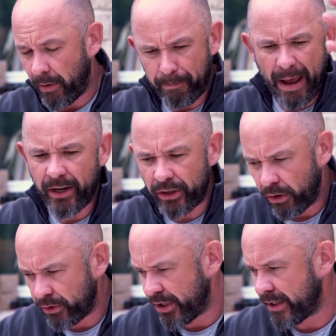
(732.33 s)

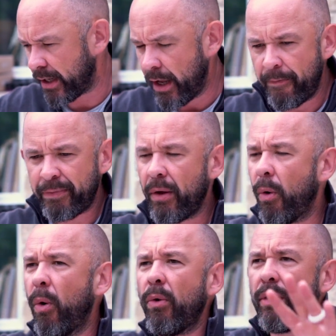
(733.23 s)
pedagogies and
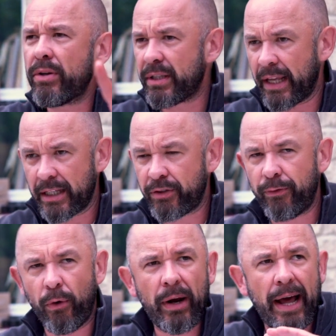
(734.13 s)
all those things
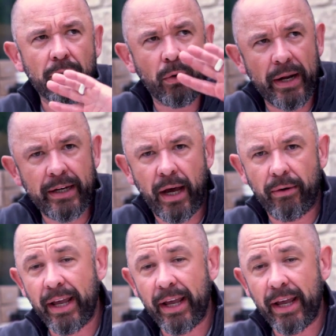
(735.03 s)
fall out the window